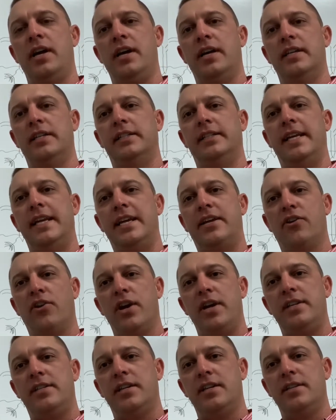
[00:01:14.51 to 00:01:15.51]

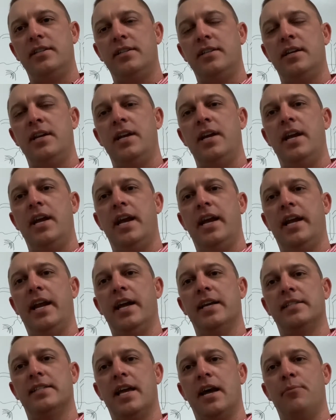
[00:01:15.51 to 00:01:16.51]
decreases. And
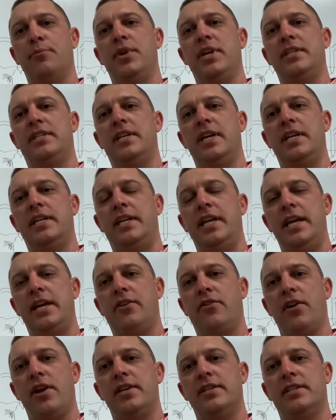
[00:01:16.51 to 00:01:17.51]
as that BT
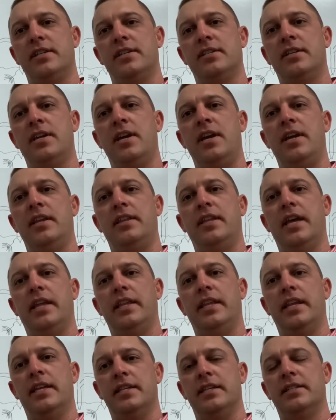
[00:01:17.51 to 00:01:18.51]
decreases,
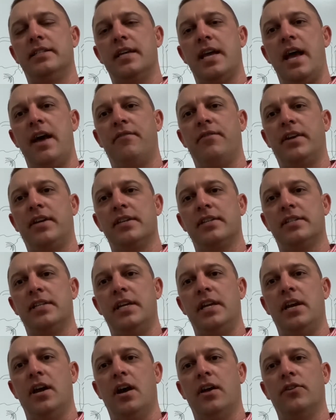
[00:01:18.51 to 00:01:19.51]
then its
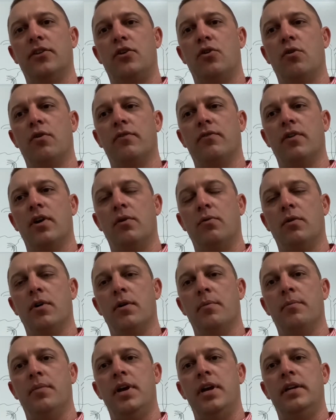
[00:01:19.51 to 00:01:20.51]
efficacy on the corn
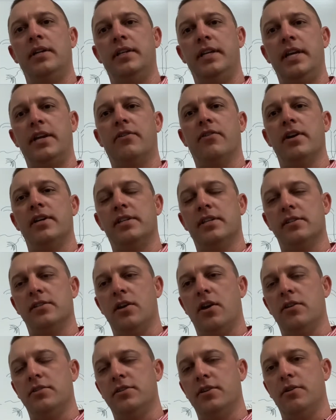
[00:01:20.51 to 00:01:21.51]
rootworm decreases
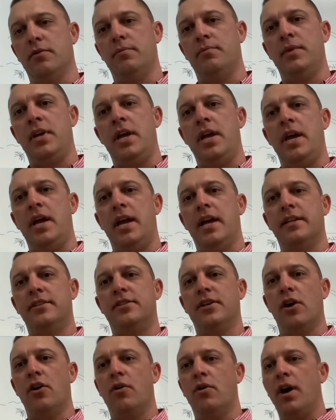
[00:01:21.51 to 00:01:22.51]
also. And
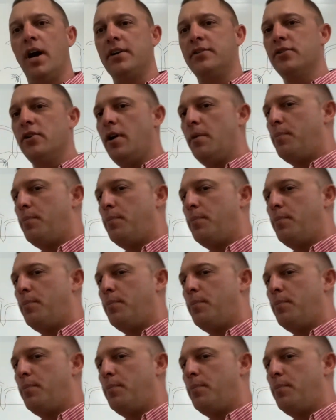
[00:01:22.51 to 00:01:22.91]
so I drew up